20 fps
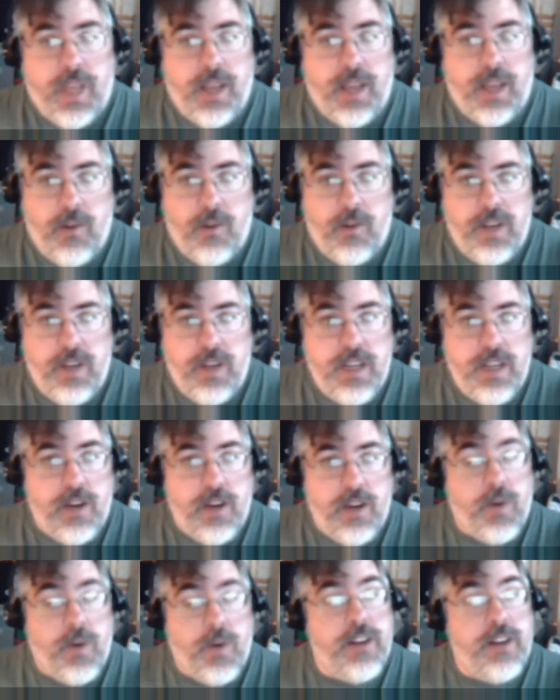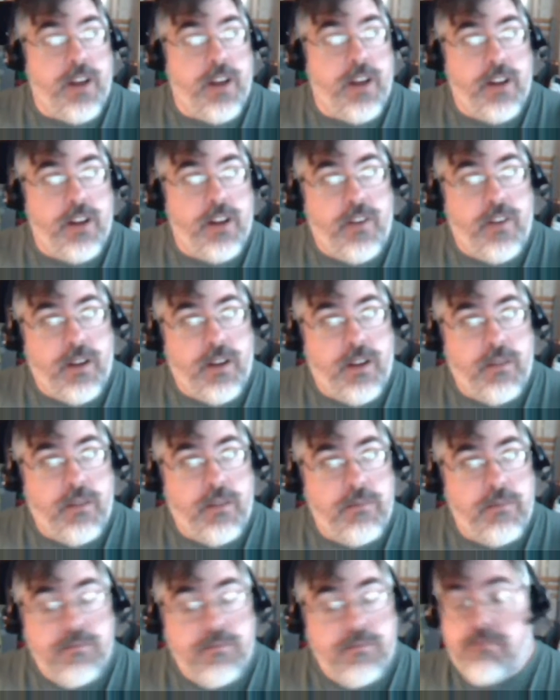I don't need to hear why you're not a drunk,
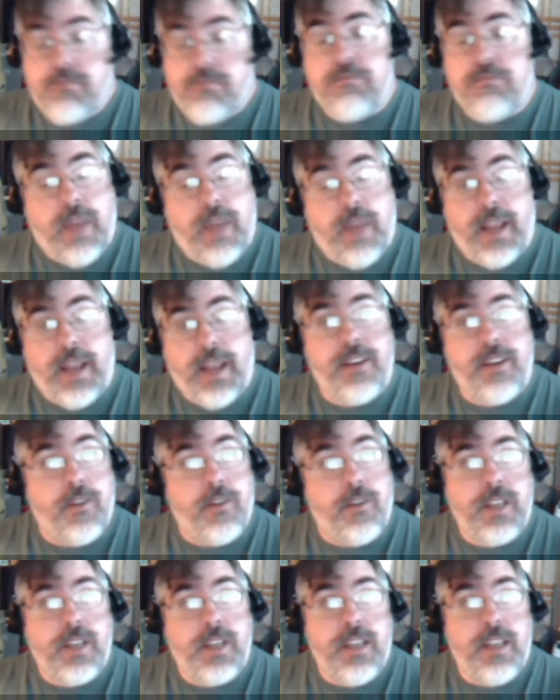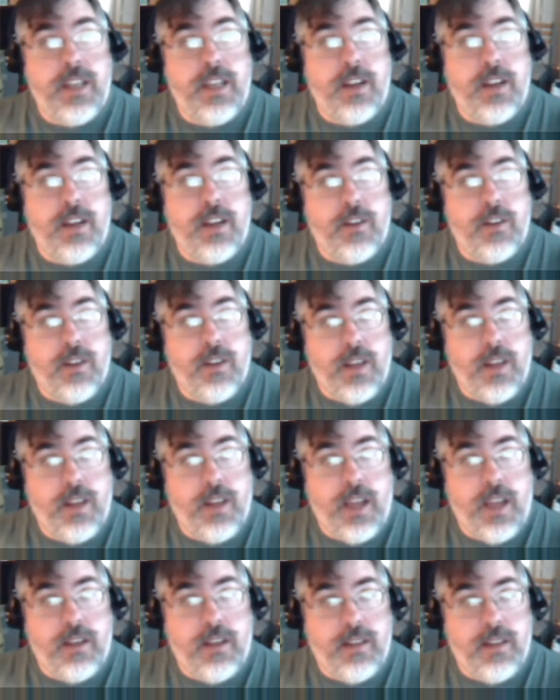and I don't need to hear
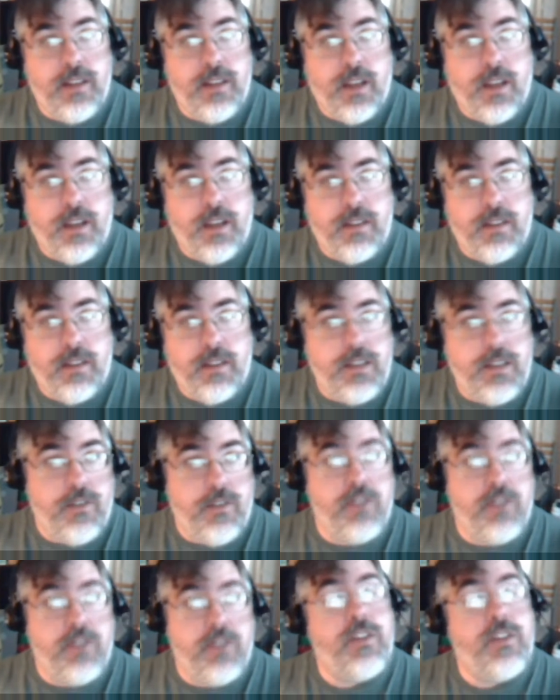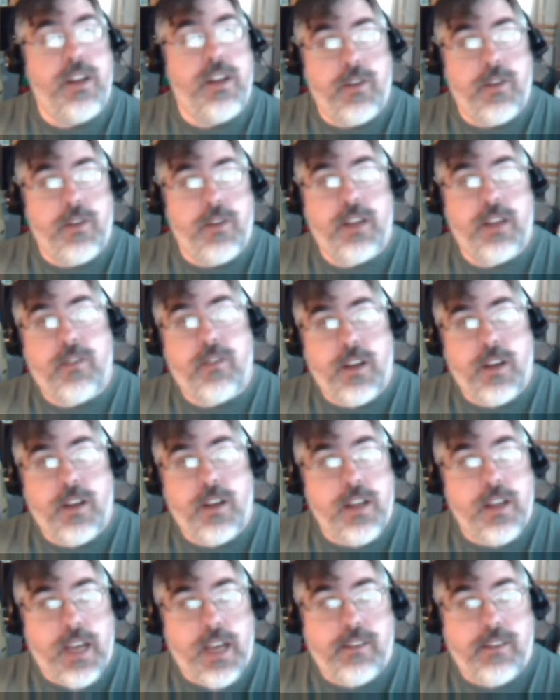that you usually don't get drunk
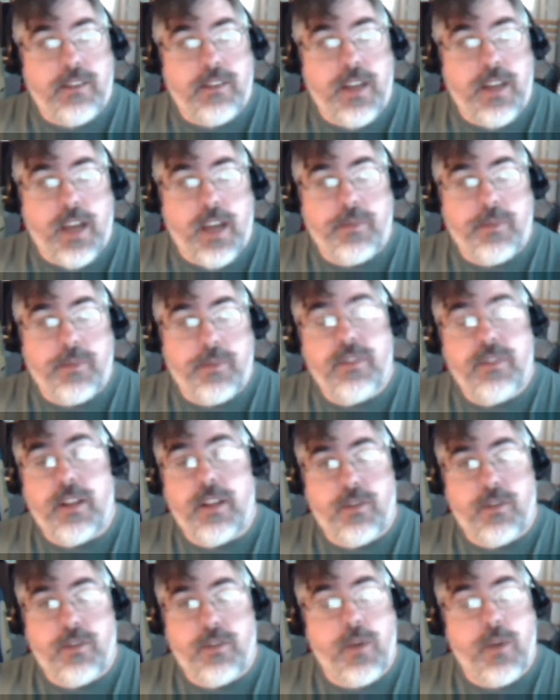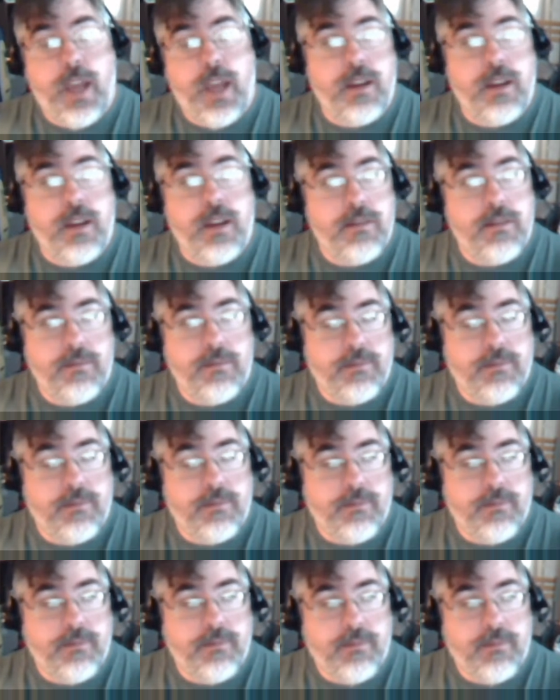in taxi cabs. That's okay.
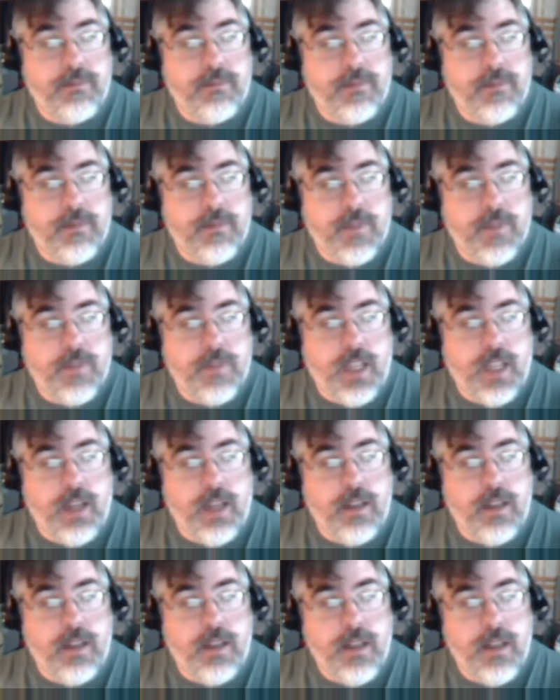Okay?